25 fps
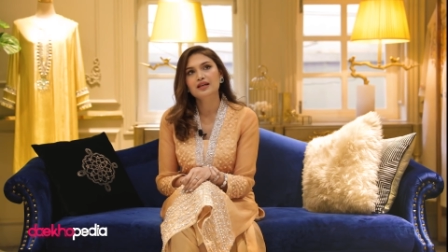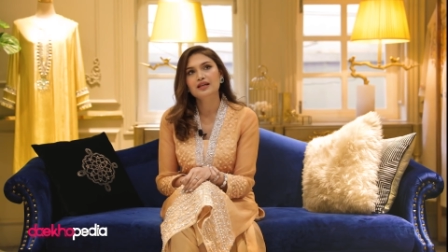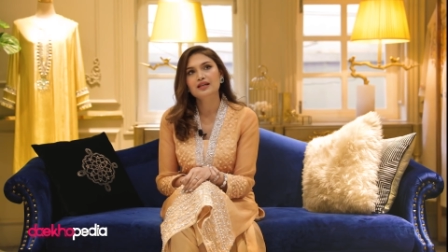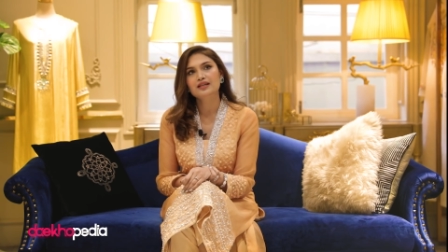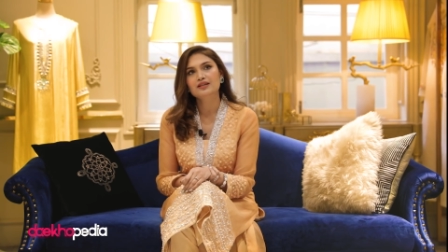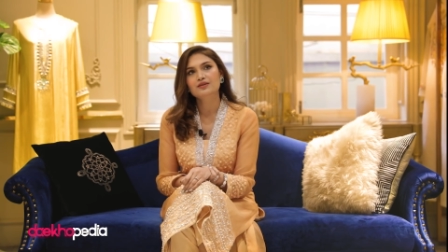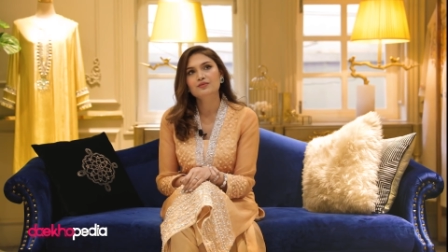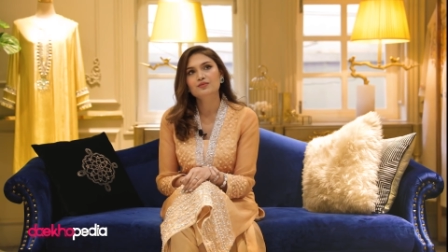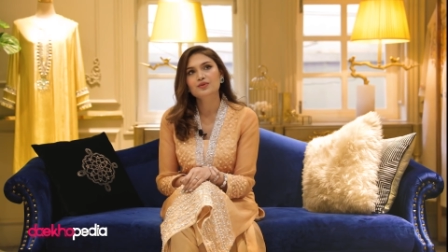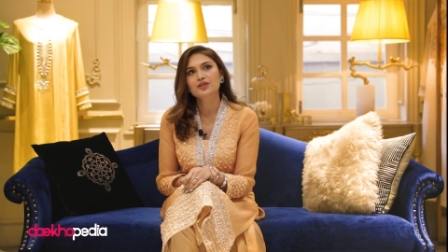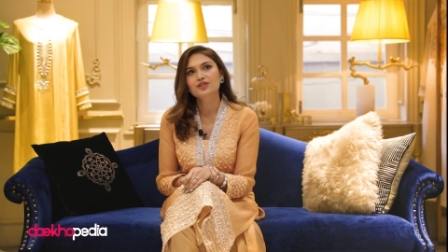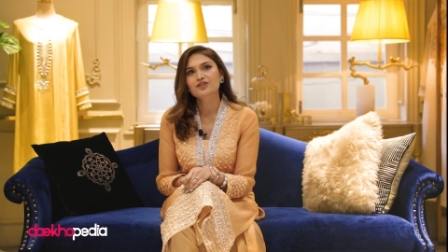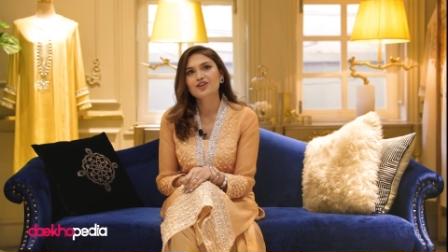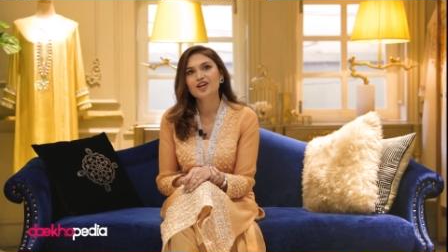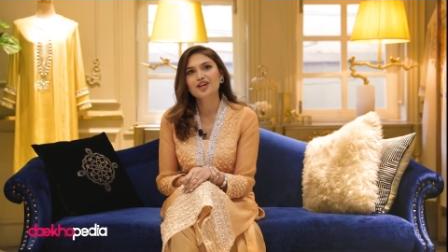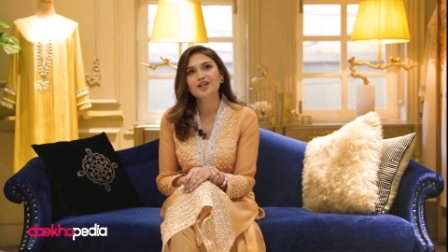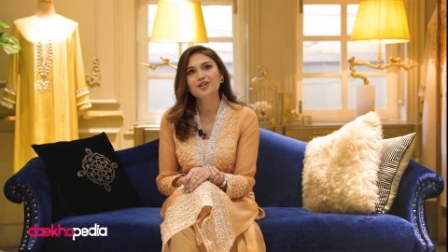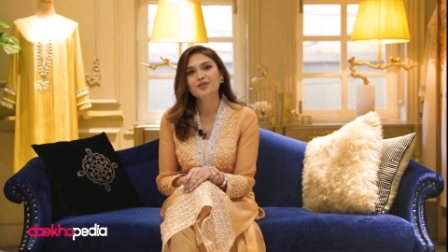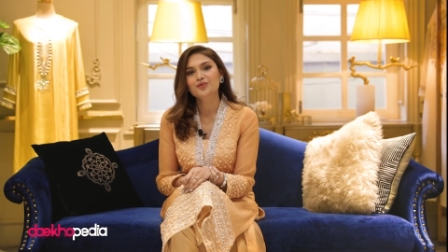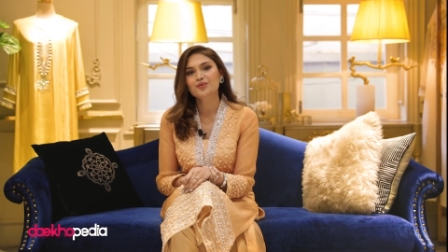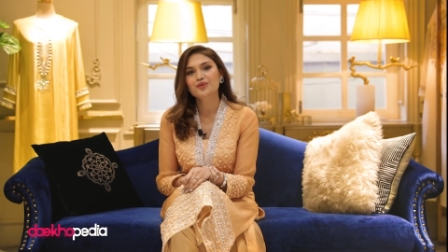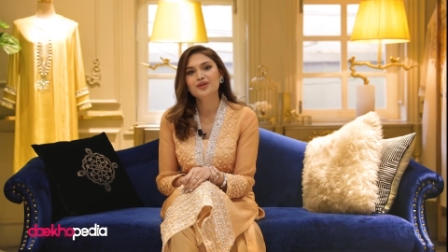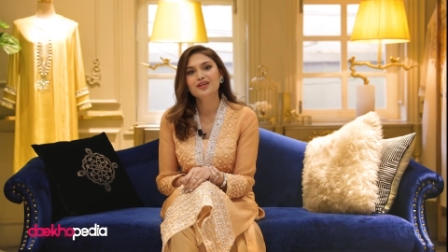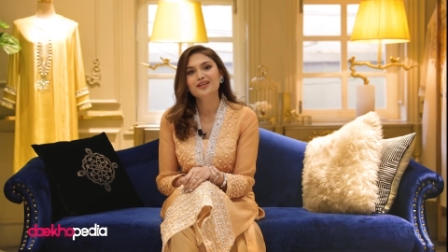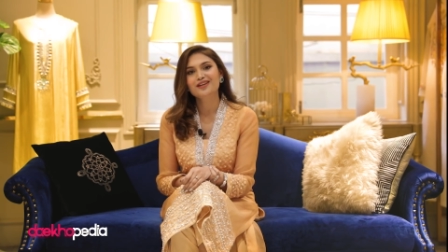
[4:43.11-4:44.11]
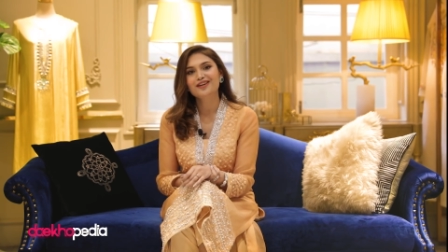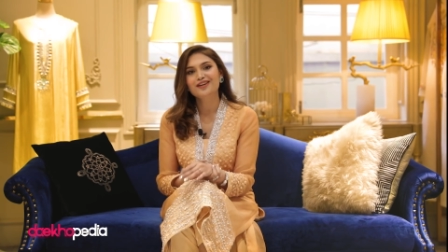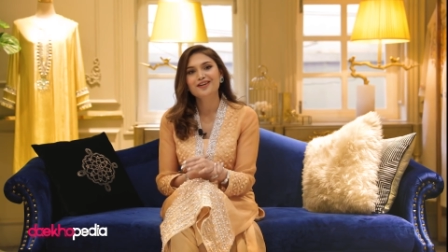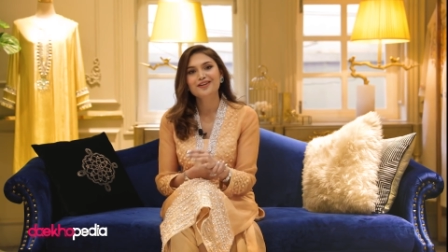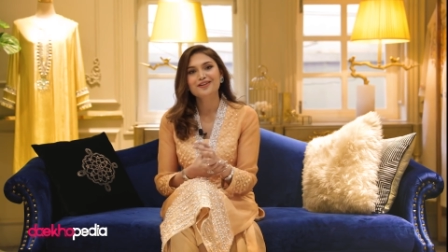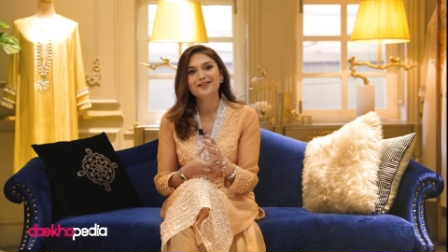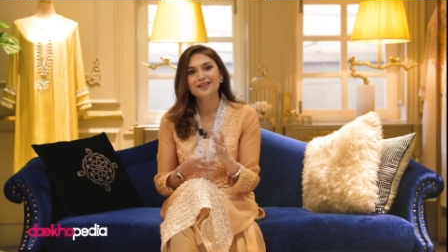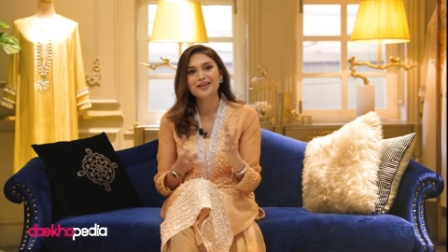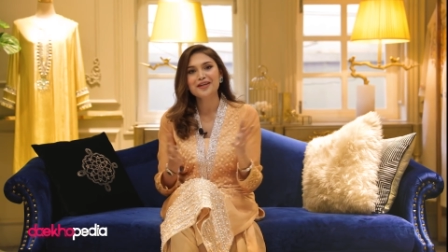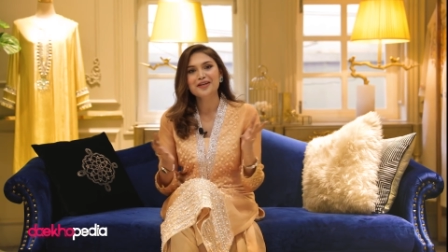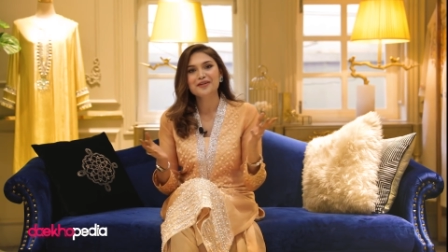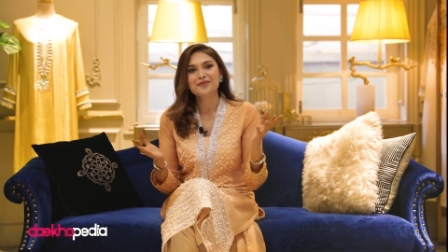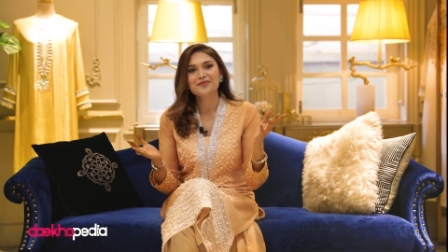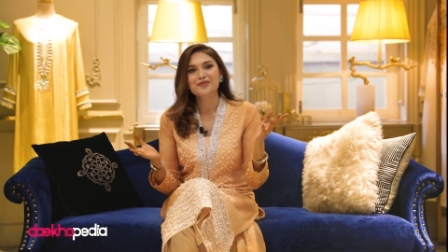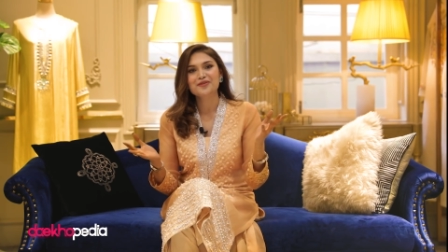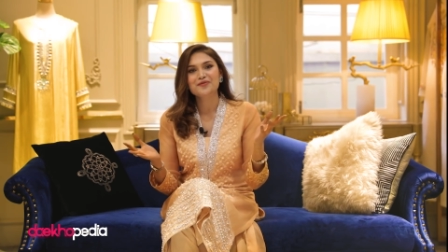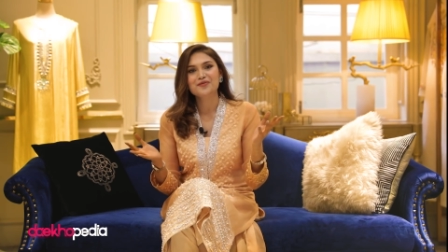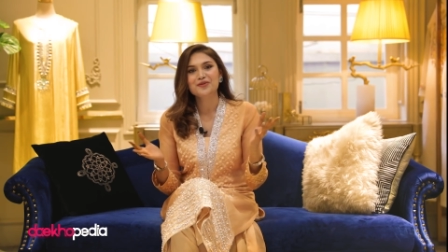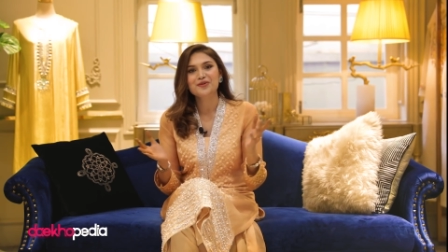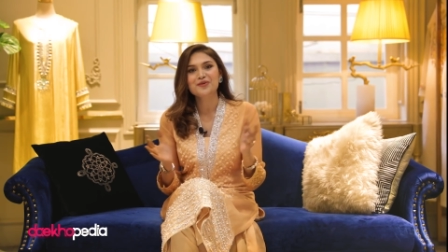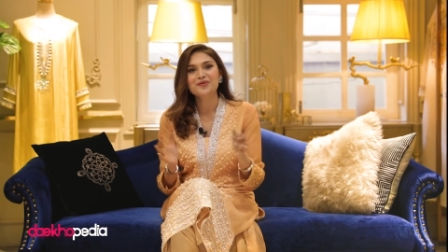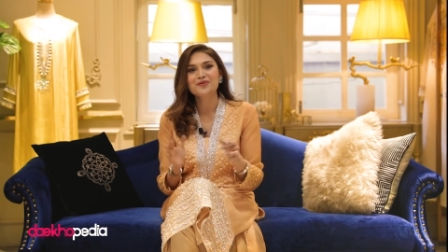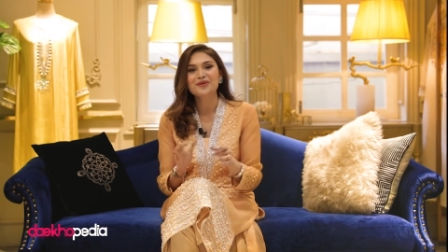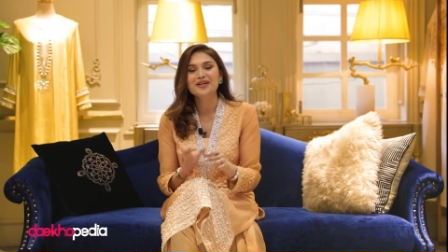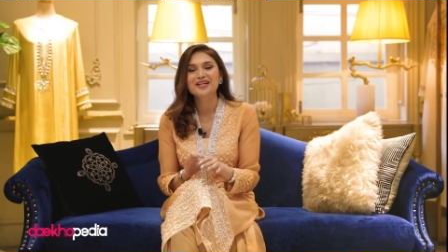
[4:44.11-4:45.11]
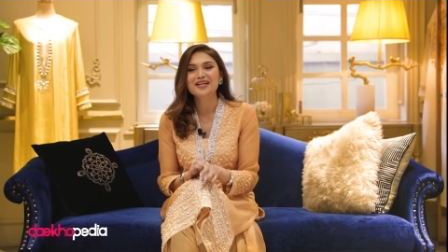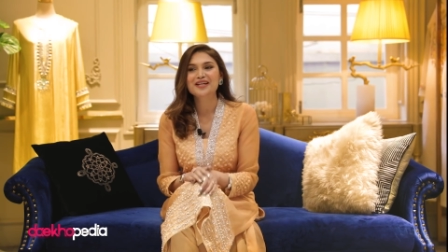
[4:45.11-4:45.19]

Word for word: and we started doing our thing, which we do.